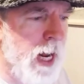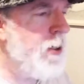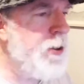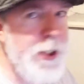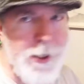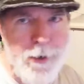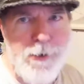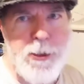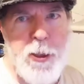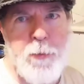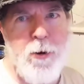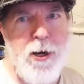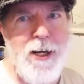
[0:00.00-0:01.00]

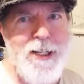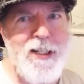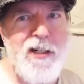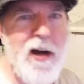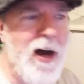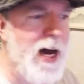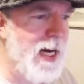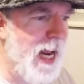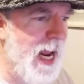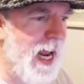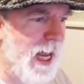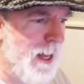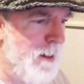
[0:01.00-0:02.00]
GeoGebra has got
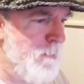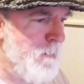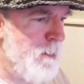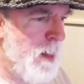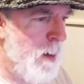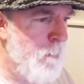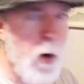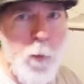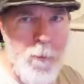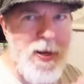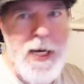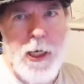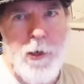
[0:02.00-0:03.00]
a
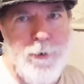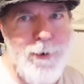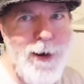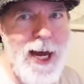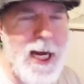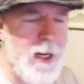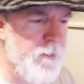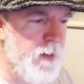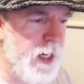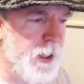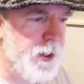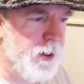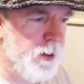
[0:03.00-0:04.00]
perpendicular line
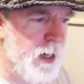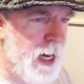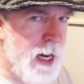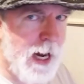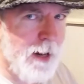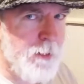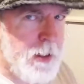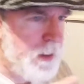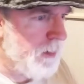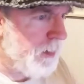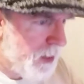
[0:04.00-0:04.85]
feature. Uh, you'll